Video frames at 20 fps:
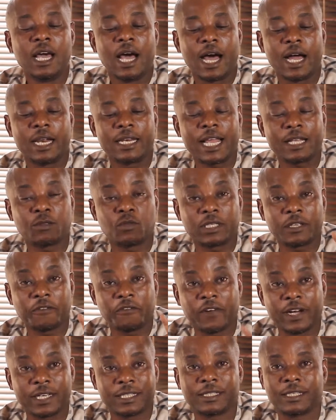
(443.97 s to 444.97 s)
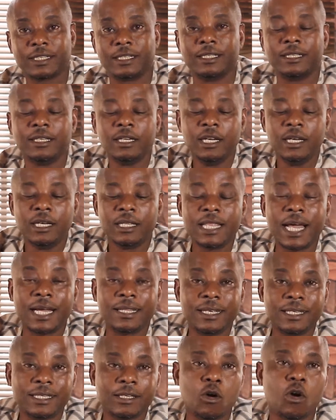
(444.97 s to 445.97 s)
and that was the first thing, that
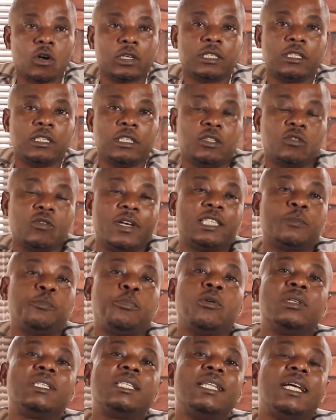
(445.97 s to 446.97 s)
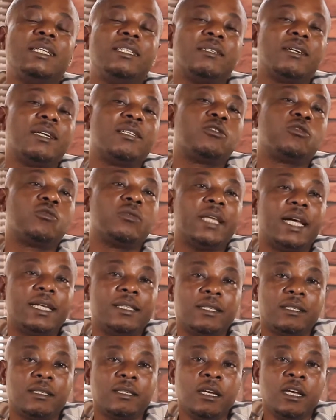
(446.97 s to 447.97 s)
this course is to expose the Nigerian
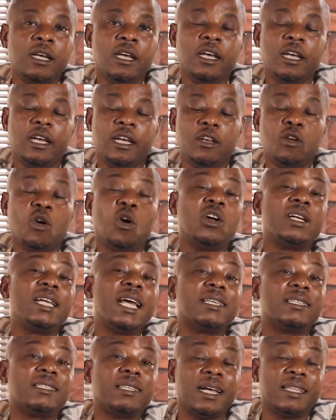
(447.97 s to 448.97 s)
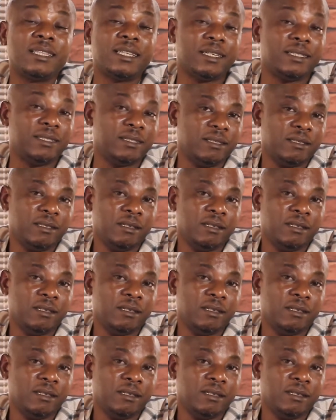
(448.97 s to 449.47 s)
students in understanding